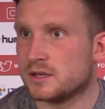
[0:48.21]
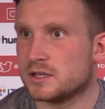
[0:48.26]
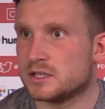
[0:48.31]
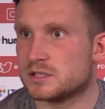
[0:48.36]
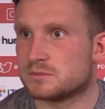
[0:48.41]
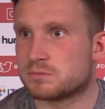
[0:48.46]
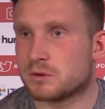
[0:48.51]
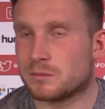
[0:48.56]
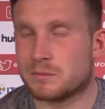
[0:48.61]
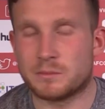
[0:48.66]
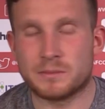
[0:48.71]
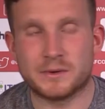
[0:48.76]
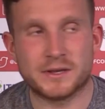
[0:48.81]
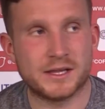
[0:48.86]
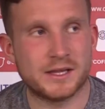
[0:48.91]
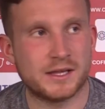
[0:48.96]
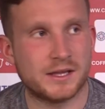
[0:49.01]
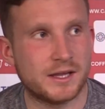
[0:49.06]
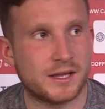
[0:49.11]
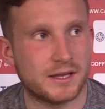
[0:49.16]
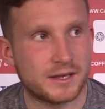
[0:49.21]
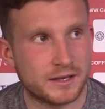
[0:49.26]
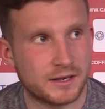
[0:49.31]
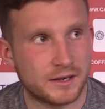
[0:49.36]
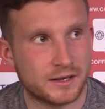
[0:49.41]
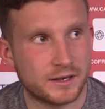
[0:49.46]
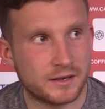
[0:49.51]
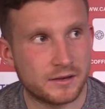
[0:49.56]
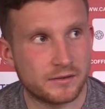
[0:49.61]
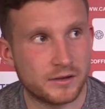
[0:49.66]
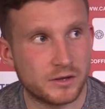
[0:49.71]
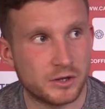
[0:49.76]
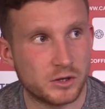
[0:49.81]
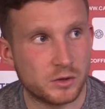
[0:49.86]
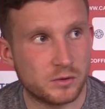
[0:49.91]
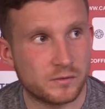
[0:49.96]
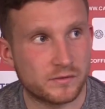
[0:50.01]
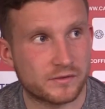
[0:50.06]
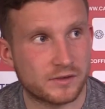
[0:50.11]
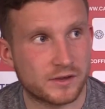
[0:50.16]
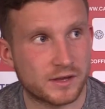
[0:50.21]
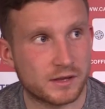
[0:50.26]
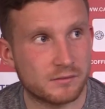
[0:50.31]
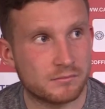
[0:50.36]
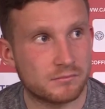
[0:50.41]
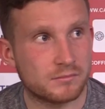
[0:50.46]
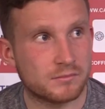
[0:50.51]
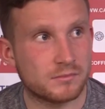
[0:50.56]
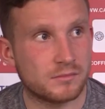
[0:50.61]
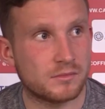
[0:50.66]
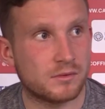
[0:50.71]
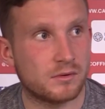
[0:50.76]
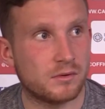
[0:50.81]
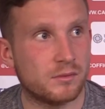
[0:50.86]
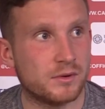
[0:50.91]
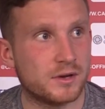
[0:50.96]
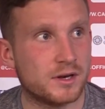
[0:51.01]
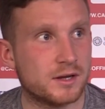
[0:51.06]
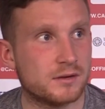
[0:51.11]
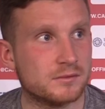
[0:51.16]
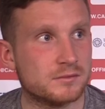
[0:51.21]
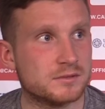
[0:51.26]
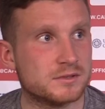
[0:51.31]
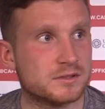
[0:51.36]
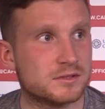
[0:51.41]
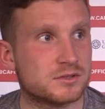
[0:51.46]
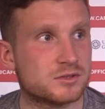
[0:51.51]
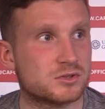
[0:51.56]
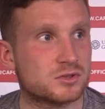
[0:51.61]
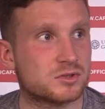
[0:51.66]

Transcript: is probably in the youth team when I was